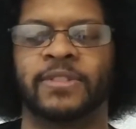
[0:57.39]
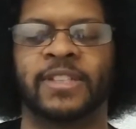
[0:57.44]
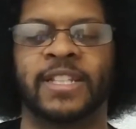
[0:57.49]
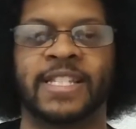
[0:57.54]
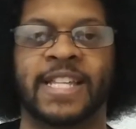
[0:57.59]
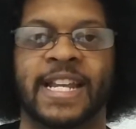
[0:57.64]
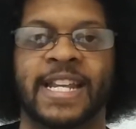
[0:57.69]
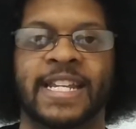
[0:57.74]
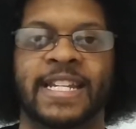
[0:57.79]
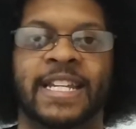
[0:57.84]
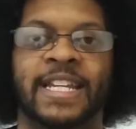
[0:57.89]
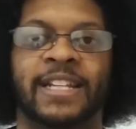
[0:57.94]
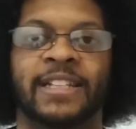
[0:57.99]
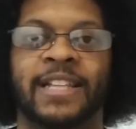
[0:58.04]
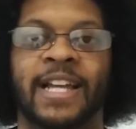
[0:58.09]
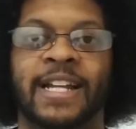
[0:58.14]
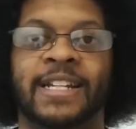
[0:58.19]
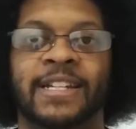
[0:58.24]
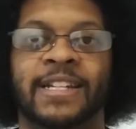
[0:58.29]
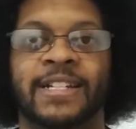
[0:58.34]
Since I didn't get
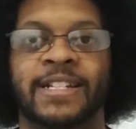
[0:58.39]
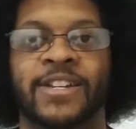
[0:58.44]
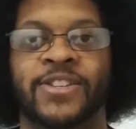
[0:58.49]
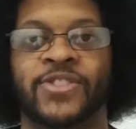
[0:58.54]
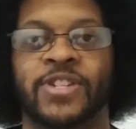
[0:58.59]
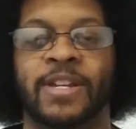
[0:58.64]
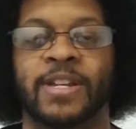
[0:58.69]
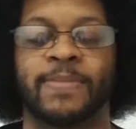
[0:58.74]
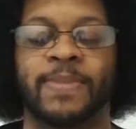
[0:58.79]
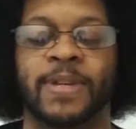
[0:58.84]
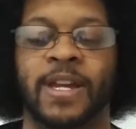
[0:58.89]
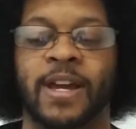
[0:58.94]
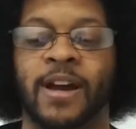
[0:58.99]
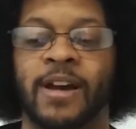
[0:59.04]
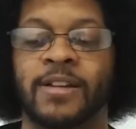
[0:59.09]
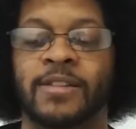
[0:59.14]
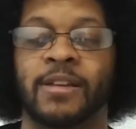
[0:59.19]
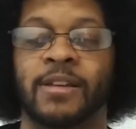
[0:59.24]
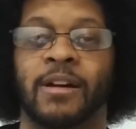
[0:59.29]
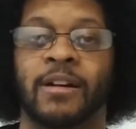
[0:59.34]
a lot done yesterday
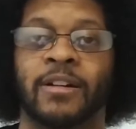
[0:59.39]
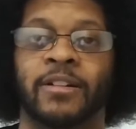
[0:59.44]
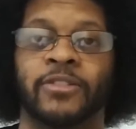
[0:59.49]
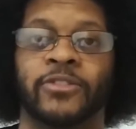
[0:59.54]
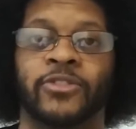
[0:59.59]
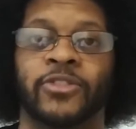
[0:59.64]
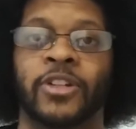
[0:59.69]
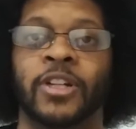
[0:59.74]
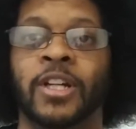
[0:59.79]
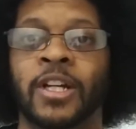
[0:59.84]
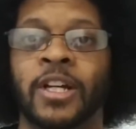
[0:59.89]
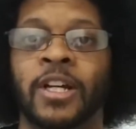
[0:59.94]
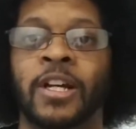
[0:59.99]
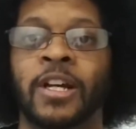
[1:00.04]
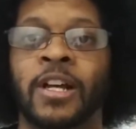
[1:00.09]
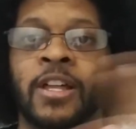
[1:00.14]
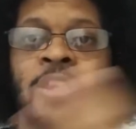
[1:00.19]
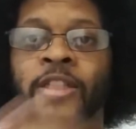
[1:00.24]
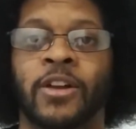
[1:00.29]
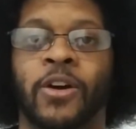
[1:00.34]
because of
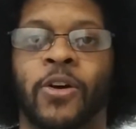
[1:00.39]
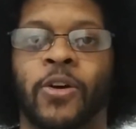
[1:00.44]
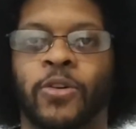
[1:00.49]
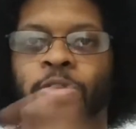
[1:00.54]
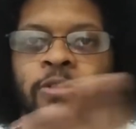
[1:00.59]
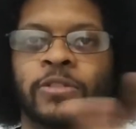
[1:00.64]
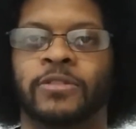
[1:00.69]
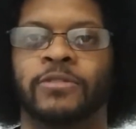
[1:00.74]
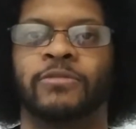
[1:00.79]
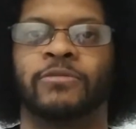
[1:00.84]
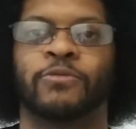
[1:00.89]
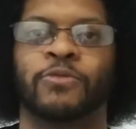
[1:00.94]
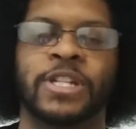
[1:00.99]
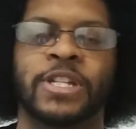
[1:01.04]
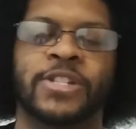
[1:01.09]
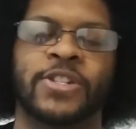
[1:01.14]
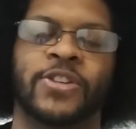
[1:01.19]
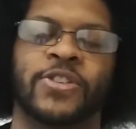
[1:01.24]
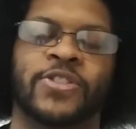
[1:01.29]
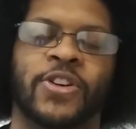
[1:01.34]
the whole
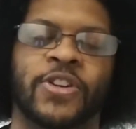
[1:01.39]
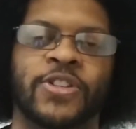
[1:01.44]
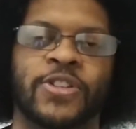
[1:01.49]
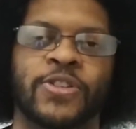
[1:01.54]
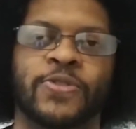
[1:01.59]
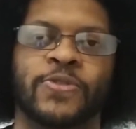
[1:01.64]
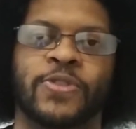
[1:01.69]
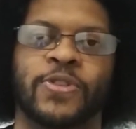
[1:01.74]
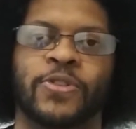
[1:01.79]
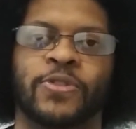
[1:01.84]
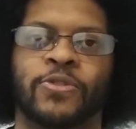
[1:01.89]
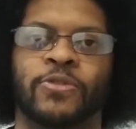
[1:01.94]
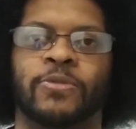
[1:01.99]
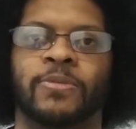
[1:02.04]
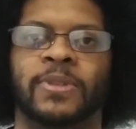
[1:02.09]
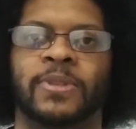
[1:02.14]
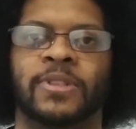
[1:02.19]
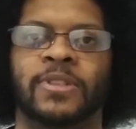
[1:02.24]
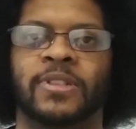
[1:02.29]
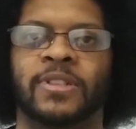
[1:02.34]
research on
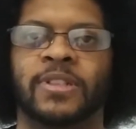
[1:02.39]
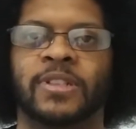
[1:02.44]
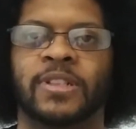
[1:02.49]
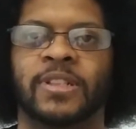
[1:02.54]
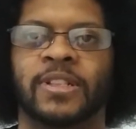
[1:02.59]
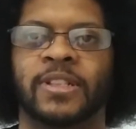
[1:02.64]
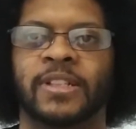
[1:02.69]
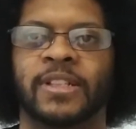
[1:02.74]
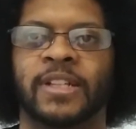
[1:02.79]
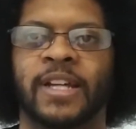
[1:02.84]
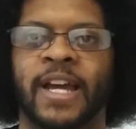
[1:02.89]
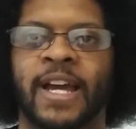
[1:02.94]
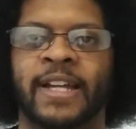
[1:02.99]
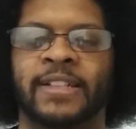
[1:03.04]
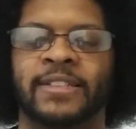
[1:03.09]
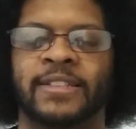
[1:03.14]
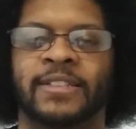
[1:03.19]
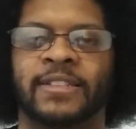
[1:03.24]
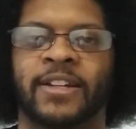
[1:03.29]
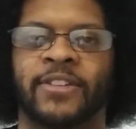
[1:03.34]
YouTube
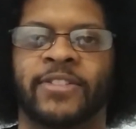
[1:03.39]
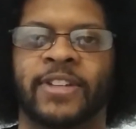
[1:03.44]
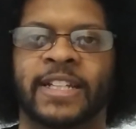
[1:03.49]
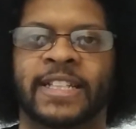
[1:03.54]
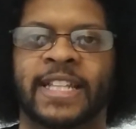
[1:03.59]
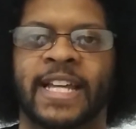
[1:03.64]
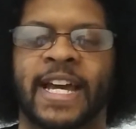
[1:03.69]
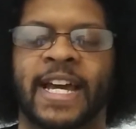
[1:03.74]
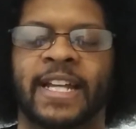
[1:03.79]
and stuff like